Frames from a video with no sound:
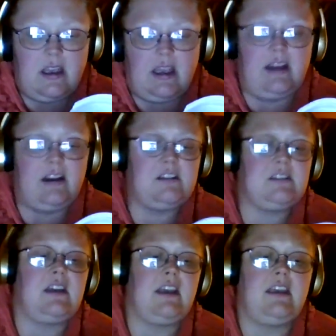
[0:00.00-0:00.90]
and our
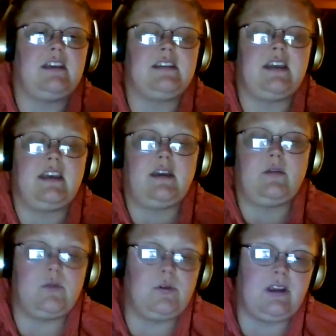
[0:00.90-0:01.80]
psyches can get
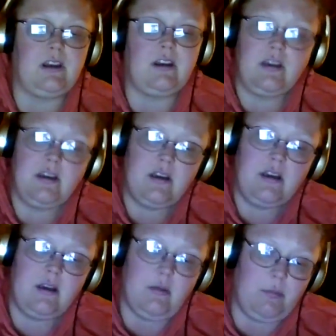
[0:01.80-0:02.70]
wounded,
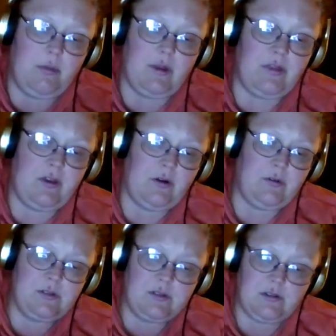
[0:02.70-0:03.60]
but
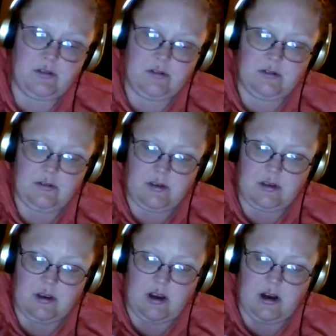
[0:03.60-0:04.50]
those
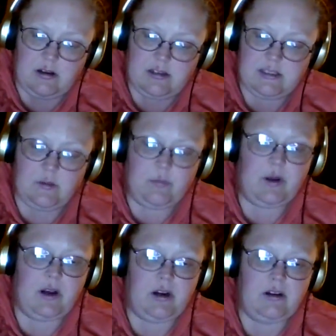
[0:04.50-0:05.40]
are still
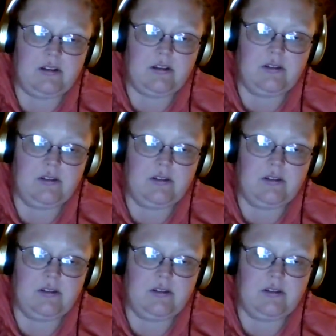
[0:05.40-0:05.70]
part